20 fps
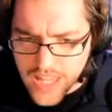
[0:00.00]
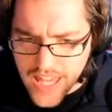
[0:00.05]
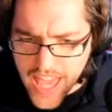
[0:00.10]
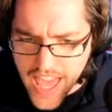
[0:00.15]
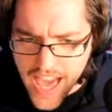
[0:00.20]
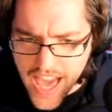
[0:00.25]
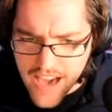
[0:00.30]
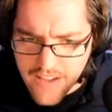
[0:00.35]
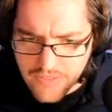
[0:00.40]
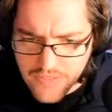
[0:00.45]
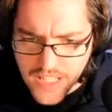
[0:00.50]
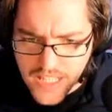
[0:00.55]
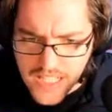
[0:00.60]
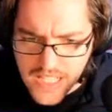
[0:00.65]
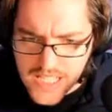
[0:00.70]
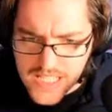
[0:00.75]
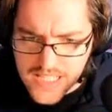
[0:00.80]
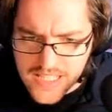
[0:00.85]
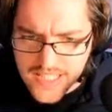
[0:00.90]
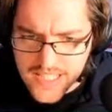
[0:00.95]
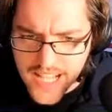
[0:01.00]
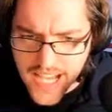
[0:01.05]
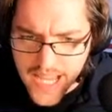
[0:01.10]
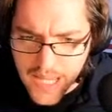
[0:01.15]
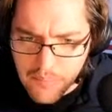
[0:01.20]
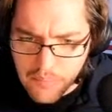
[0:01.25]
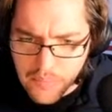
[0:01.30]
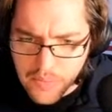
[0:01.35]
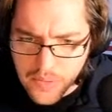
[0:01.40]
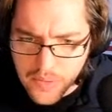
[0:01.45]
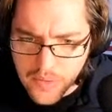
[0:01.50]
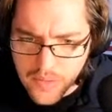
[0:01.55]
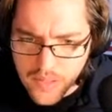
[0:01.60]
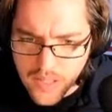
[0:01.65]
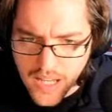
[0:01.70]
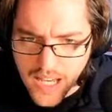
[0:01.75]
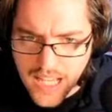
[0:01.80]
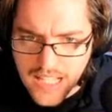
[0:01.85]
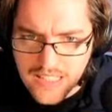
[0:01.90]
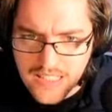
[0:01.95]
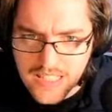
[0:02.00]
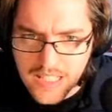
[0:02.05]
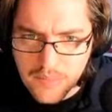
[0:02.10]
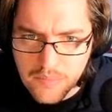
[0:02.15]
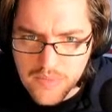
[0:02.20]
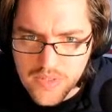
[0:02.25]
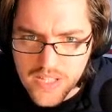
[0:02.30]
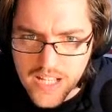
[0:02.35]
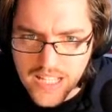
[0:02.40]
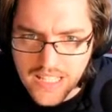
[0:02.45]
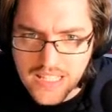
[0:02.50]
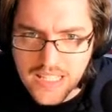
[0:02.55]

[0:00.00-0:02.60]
have any type? Items. I